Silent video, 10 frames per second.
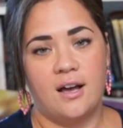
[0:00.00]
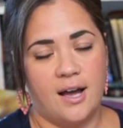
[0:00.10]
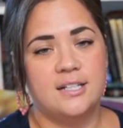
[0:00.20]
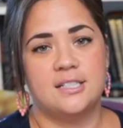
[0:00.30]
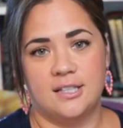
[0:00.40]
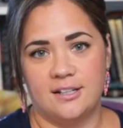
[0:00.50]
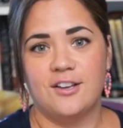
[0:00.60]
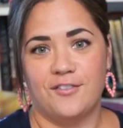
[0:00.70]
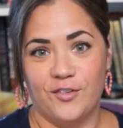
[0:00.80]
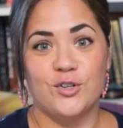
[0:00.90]
I did like
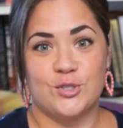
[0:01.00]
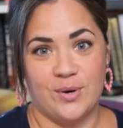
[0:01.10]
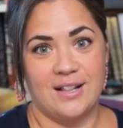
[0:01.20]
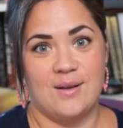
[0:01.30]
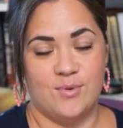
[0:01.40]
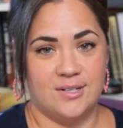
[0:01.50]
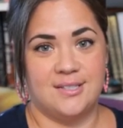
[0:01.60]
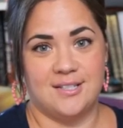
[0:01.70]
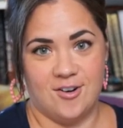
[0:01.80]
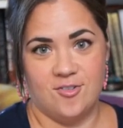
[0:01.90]
the first Twilight book,
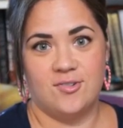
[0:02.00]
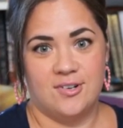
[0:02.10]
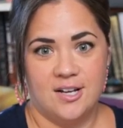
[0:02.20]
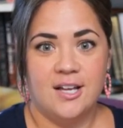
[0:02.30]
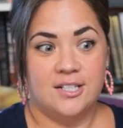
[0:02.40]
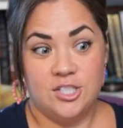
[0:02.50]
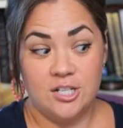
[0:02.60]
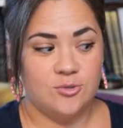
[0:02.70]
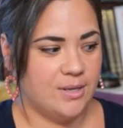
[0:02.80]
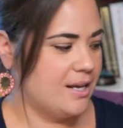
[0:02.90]
so
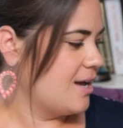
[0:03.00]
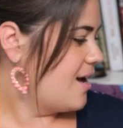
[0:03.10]
judge me.